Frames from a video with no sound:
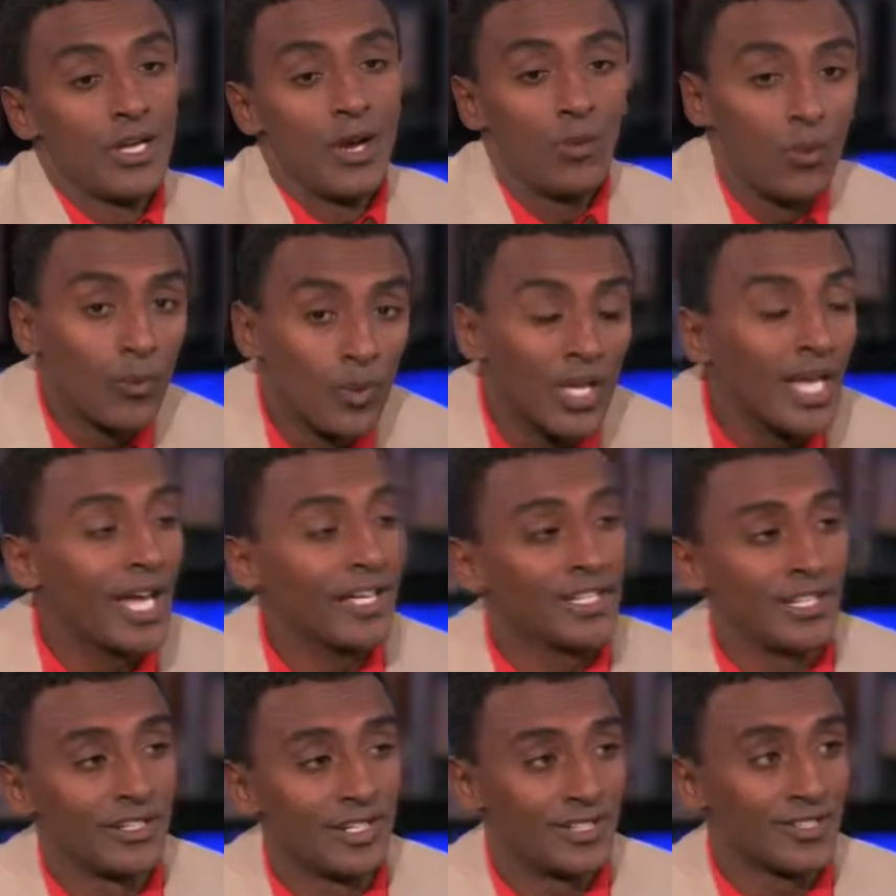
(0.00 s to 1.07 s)
And when we had
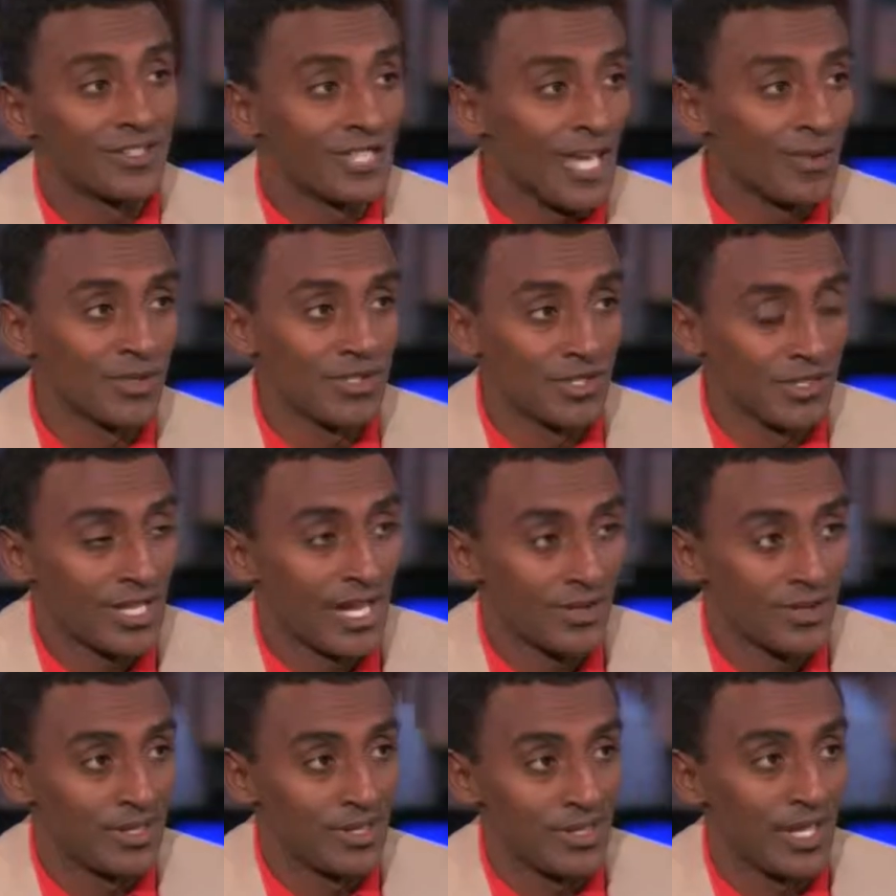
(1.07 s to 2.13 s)
dinner at the Samuelsson's
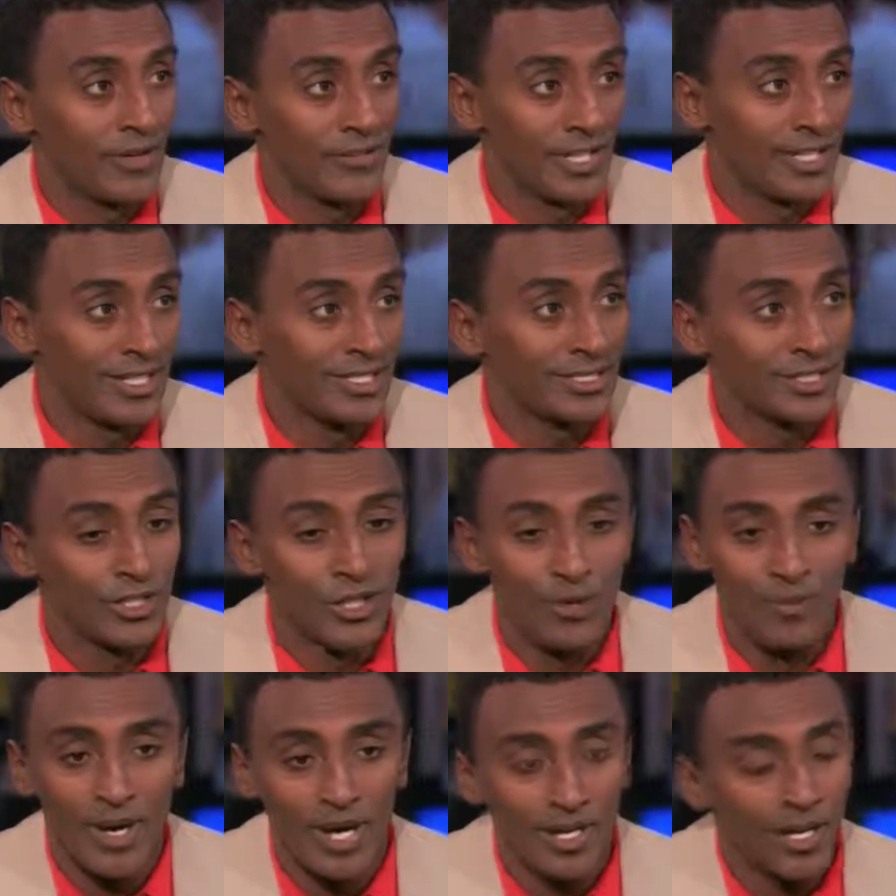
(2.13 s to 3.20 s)
house in the 70s, you
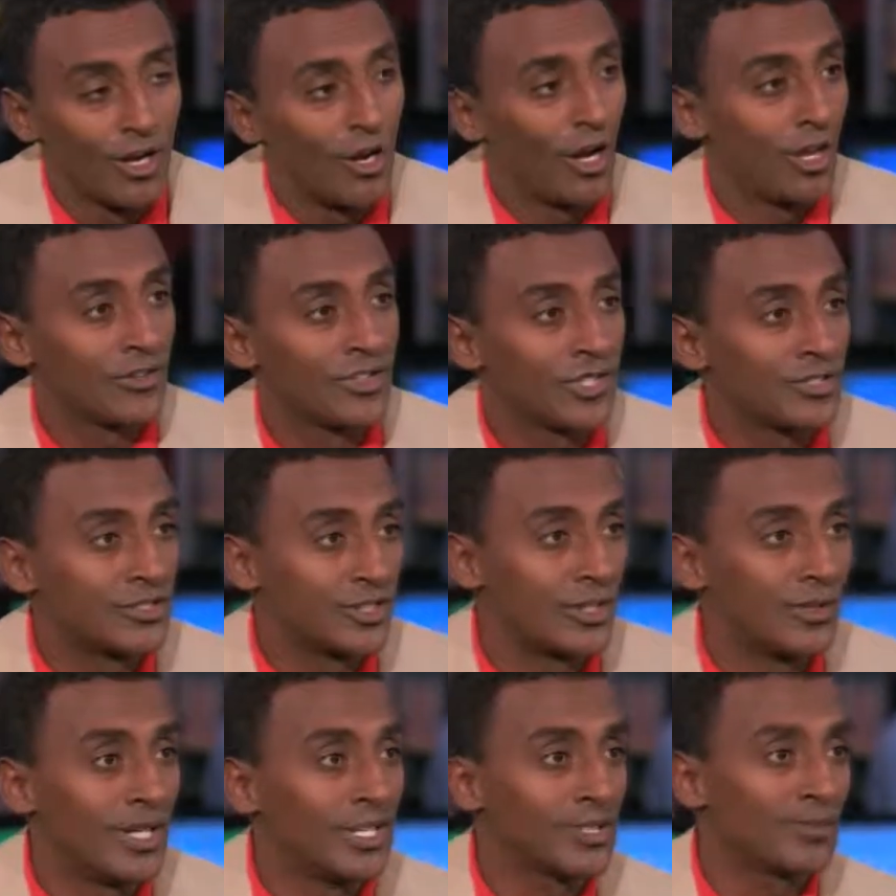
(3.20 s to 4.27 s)
know, my auntie's
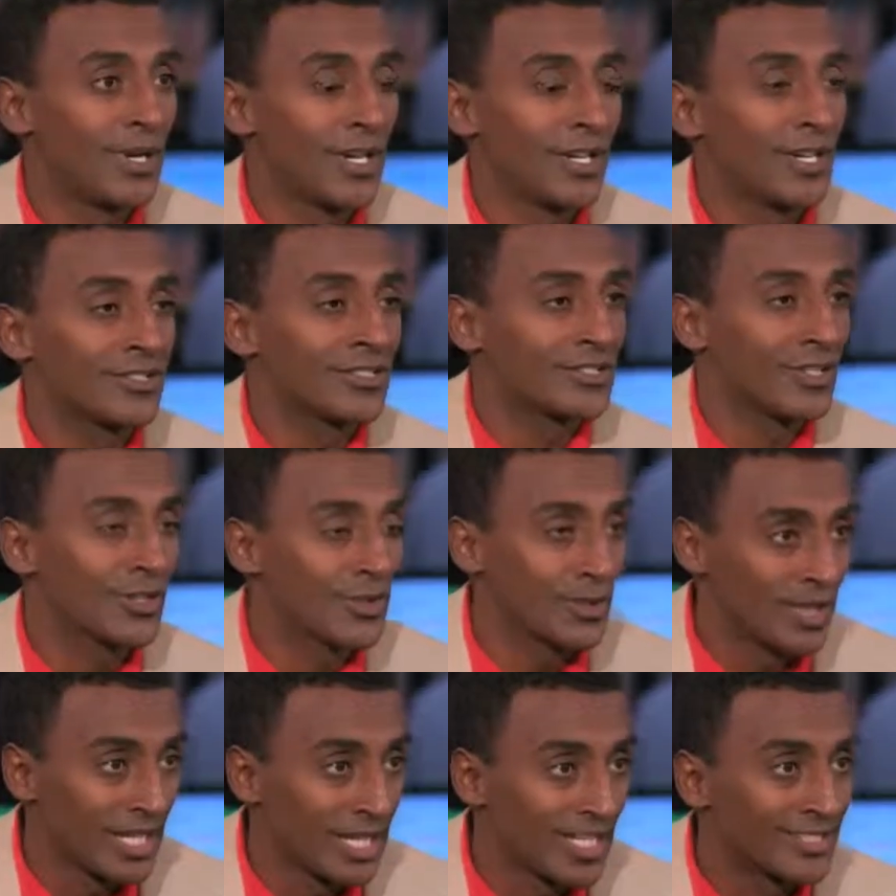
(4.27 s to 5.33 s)
Jewish, my cousins are
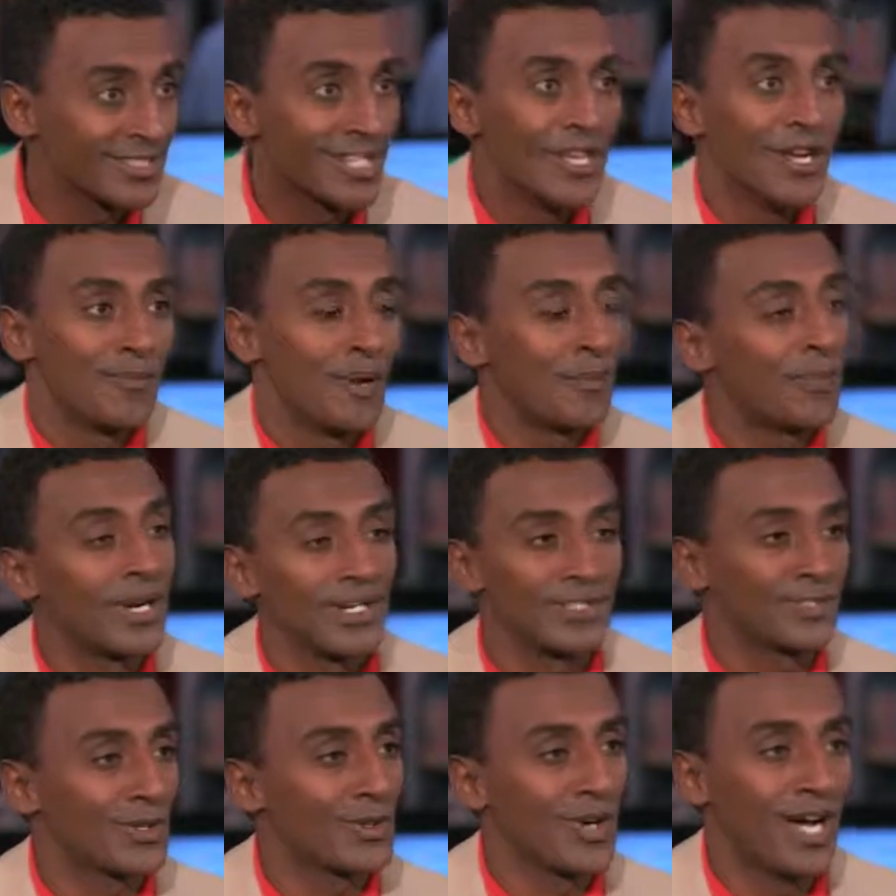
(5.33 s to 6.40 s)
Koreans, my
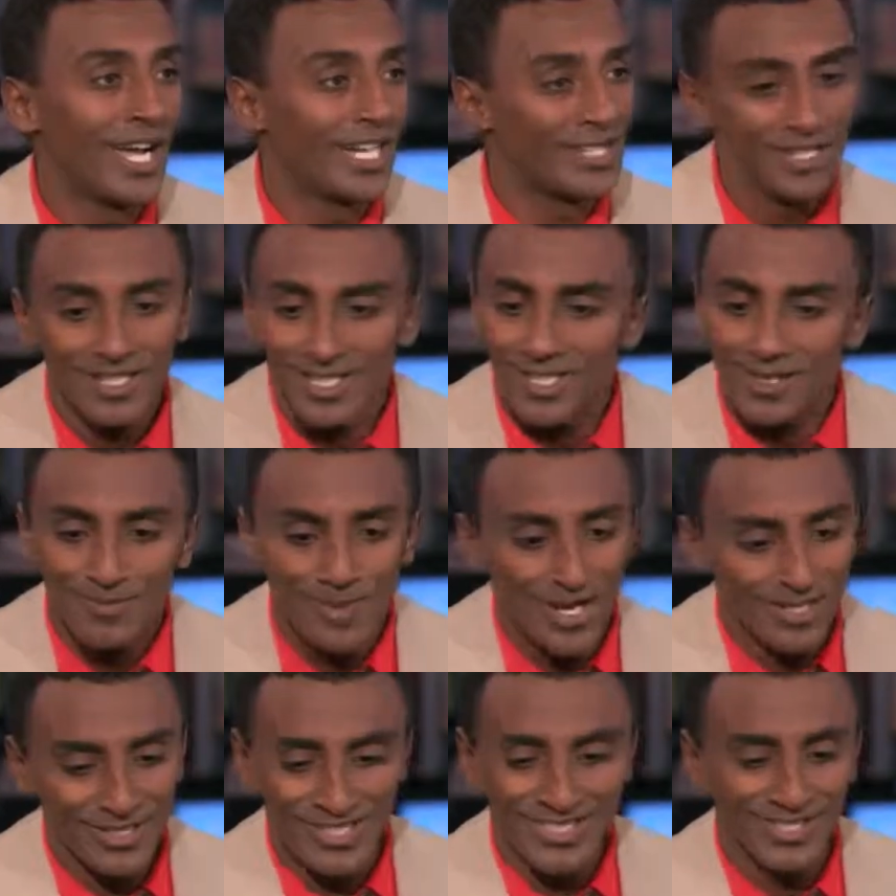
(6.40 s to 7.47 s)
parents are white,
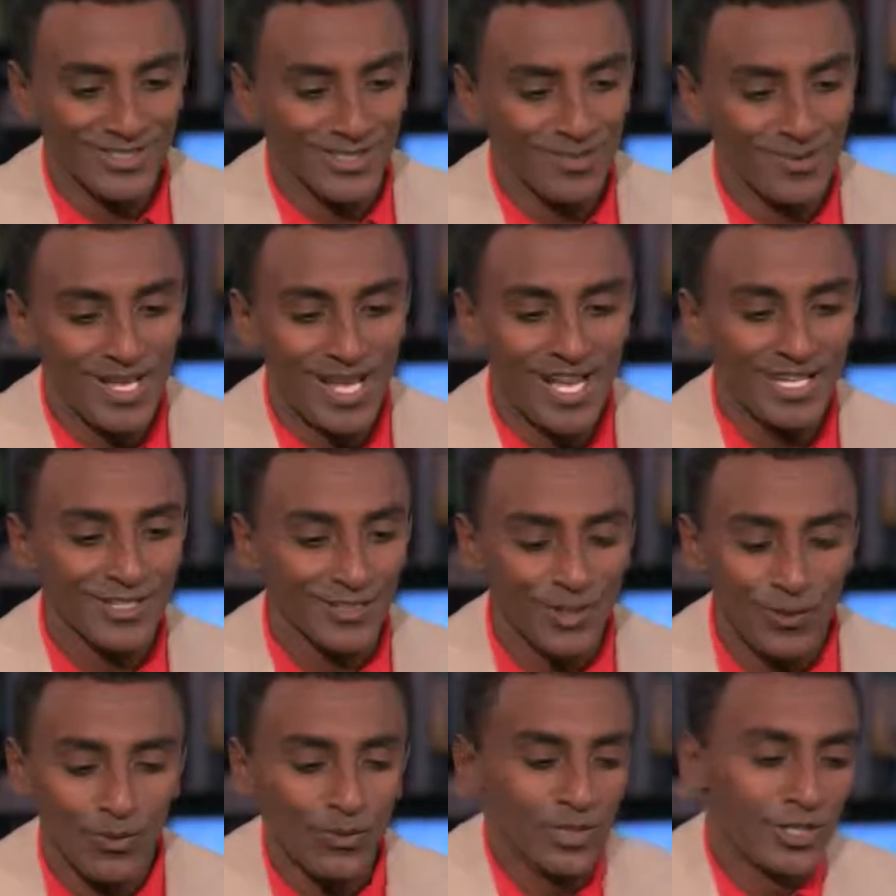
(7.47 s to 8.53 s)
my sister's are black.
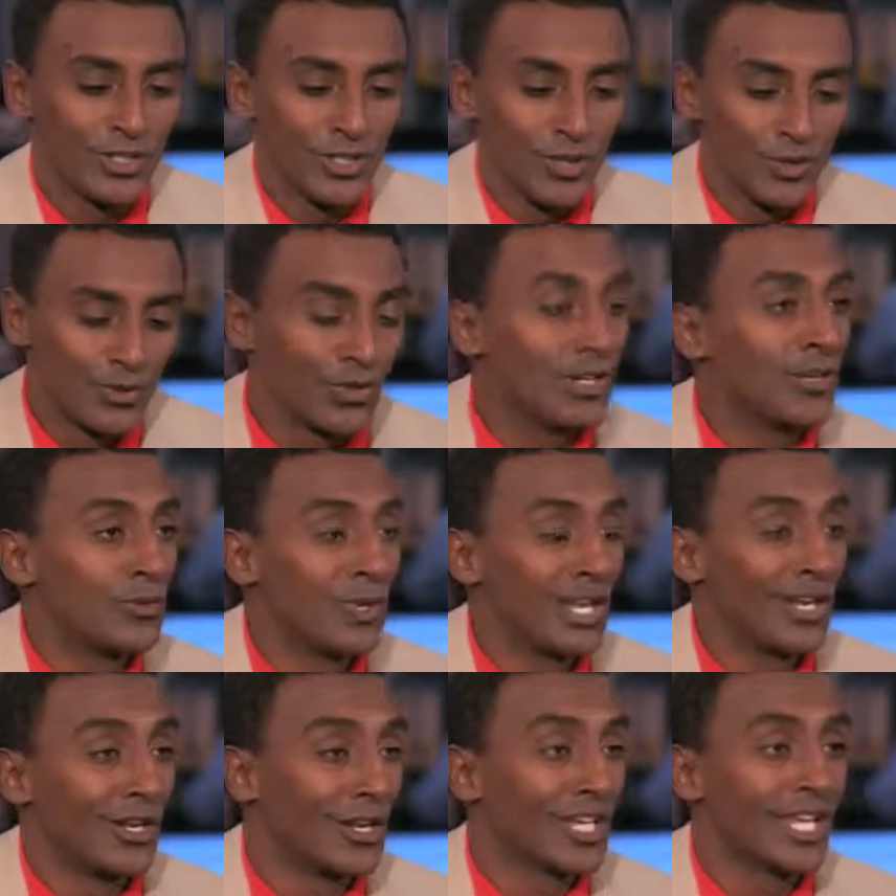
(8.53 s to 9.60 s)
So, you know, you're
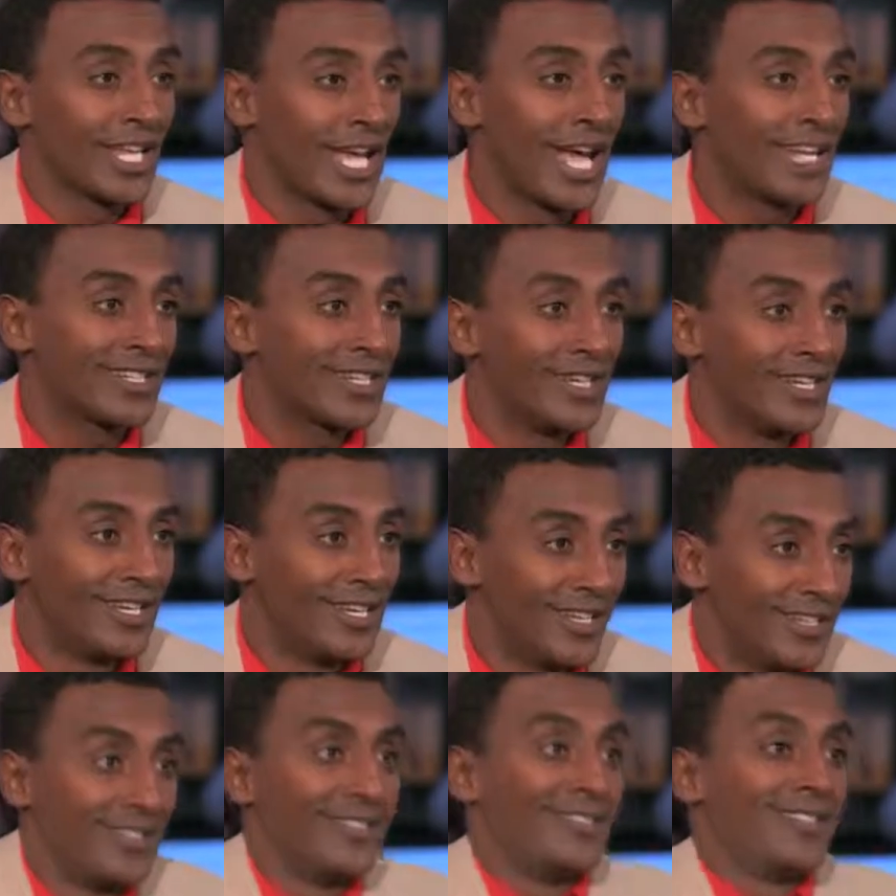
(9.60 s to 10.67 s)
really looking at
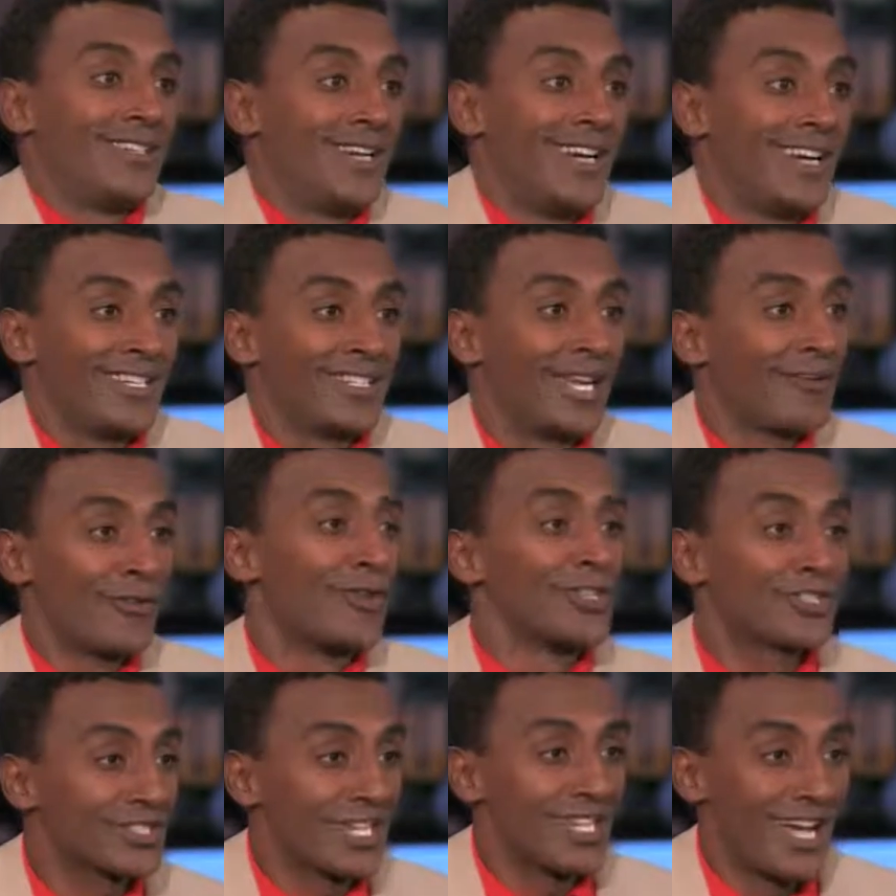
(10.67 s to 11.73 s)

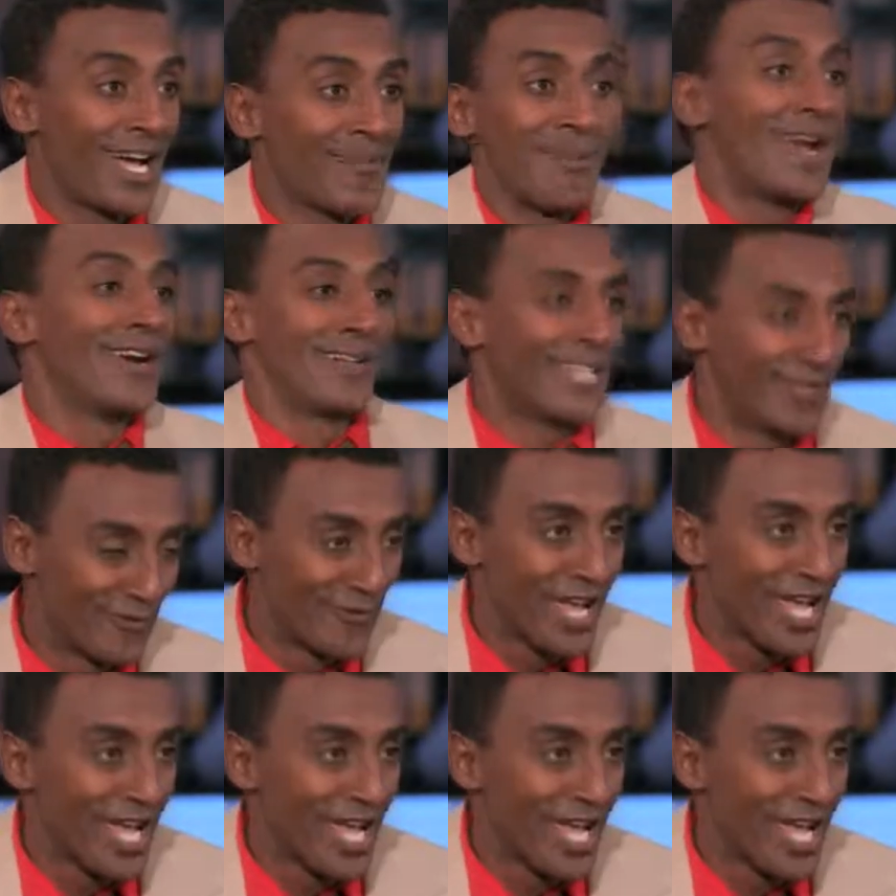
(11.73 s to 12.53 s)
diverse American